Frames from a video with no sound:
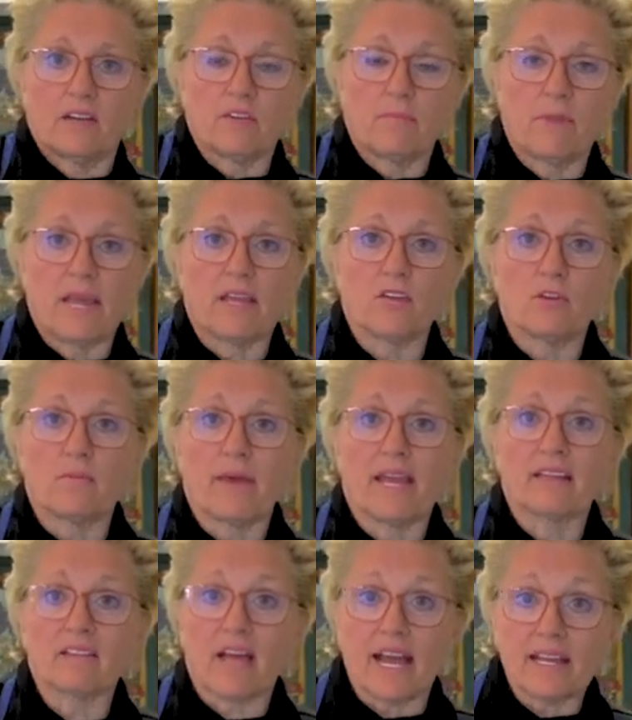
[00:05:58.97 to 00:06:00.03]
you
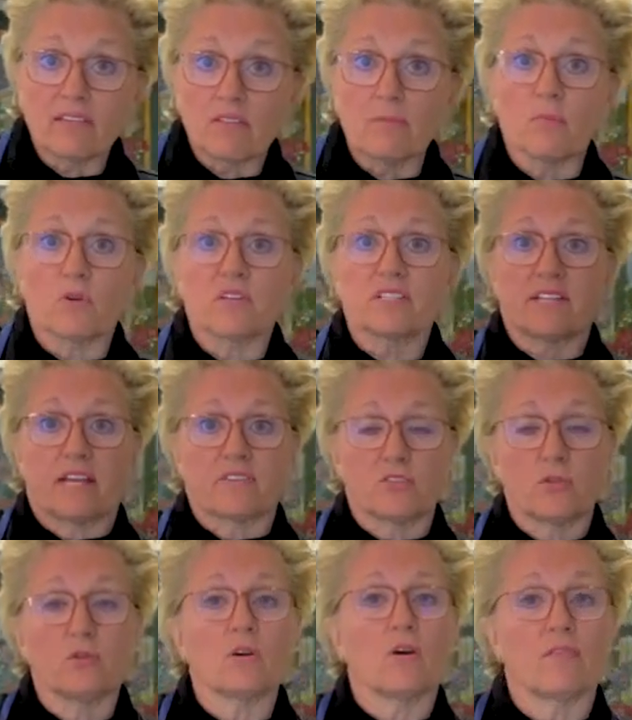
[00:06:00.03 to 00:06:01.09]
may like the more
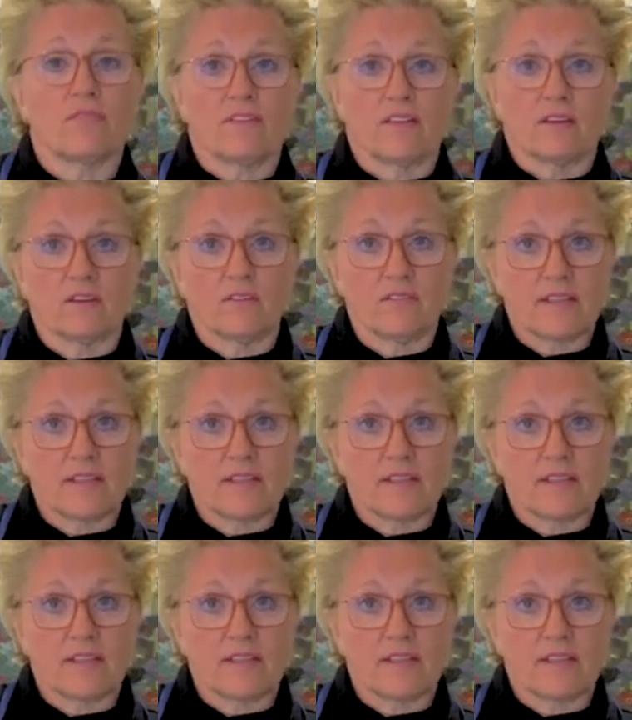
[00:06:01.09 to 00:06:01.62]
Santoku feel.